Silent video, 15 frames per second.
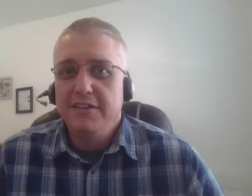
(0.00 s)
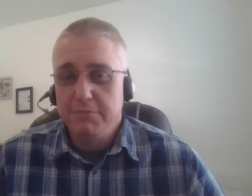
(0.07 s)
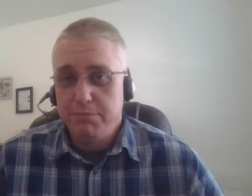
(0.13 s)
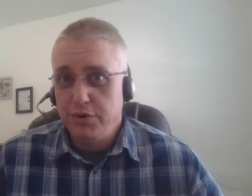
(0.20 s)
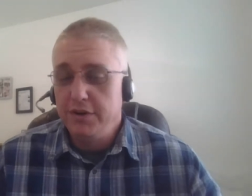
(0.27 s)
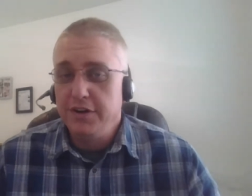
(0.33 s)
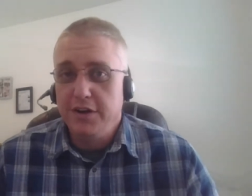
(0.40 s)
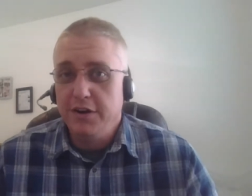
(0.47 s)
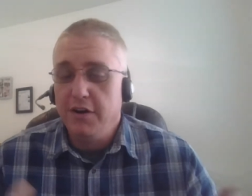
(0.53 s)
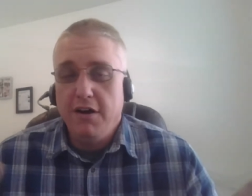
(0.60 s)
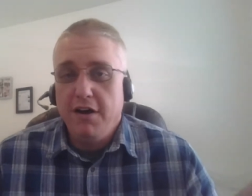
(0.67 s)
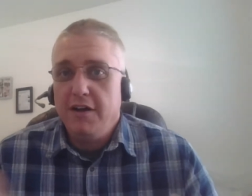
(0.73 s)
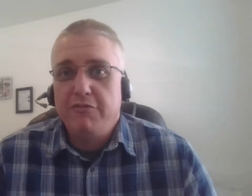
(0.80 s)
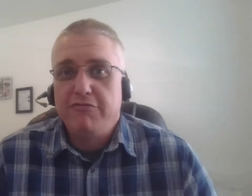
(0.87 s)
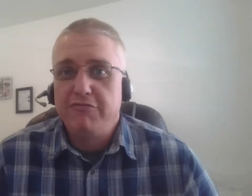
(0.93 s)
putting it
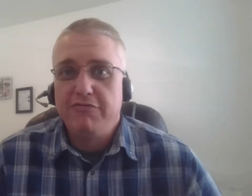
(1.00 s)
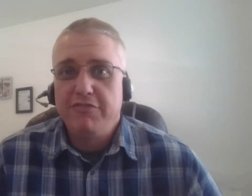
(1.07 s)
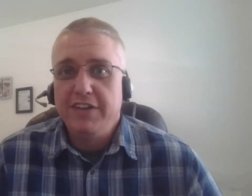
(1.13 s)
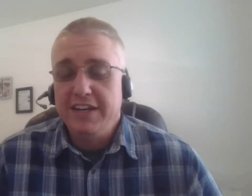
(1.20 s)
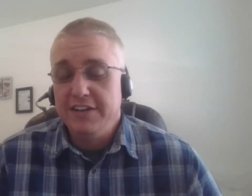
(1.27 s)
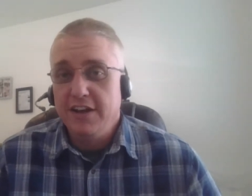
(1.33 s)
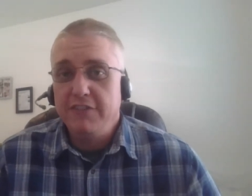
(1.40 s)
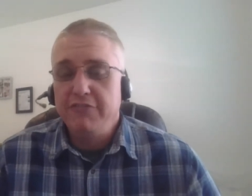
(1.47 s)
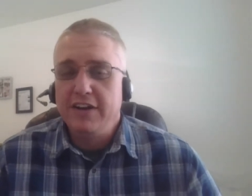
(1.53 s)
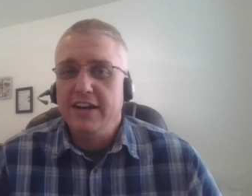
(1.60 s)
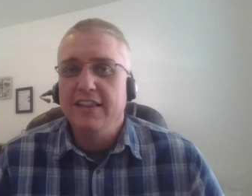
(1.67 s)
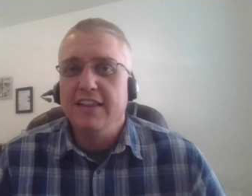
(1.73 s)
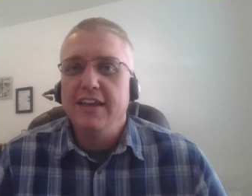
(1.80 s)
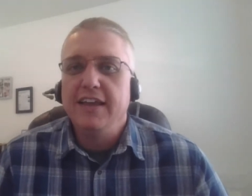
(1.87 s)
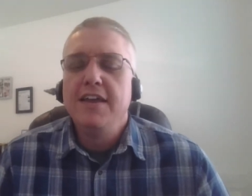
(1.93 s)
off
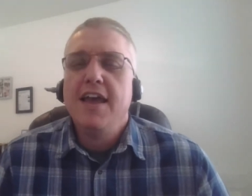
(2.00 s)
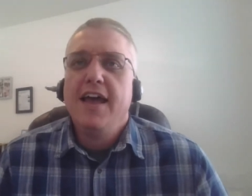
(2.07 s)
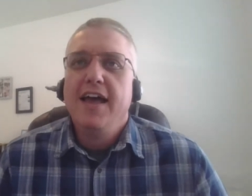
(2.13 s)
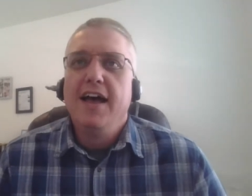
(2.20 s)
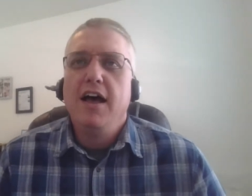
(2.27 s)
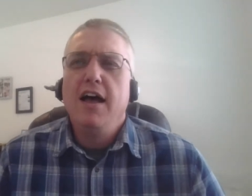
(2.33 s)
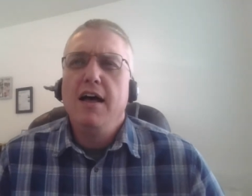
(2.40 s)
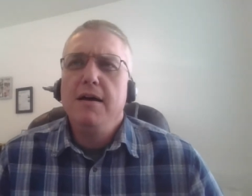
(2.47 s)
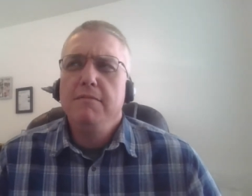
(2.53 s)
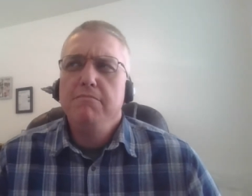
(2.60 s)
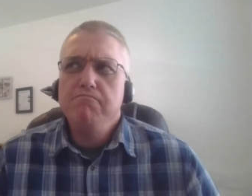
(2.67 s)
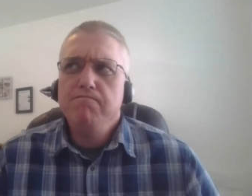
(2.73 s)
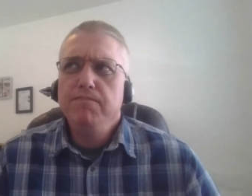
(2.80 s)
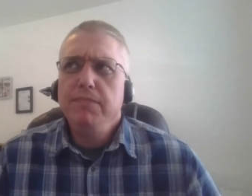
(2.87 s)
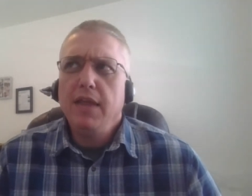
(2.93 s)
indefinitely. Uh,
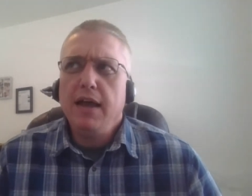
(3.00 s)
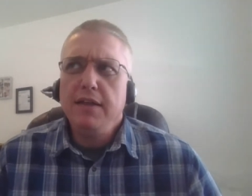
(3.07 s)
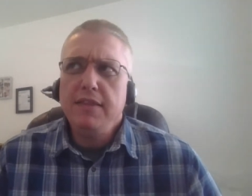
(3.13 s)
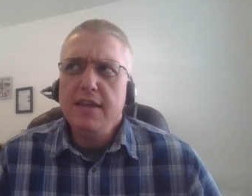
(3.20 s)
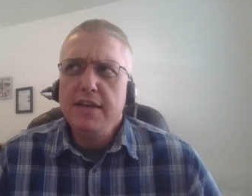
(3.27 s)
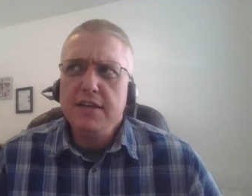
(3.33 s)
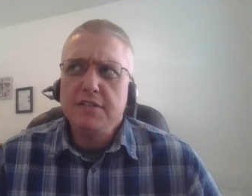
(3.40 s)
I think it's